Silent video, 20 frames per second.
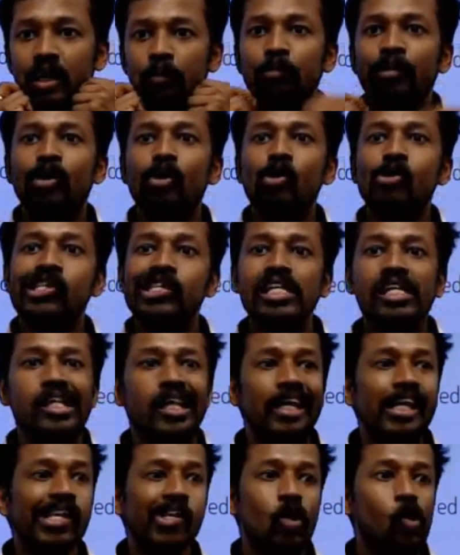Because this
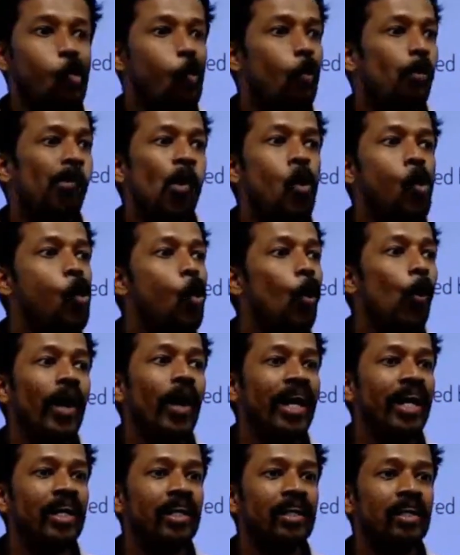is
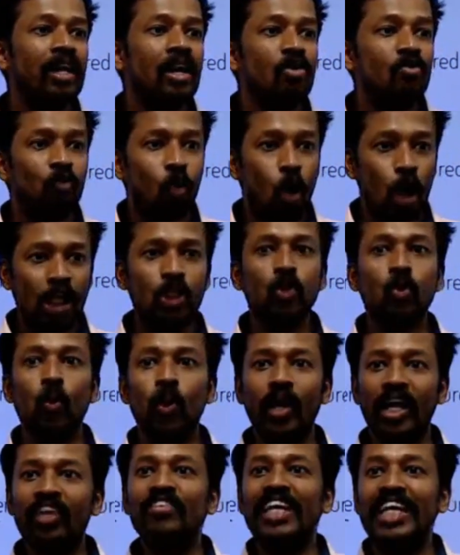moving. For
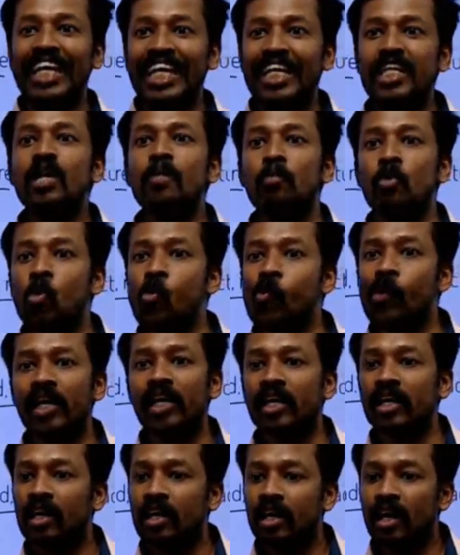chewing, we need the movement.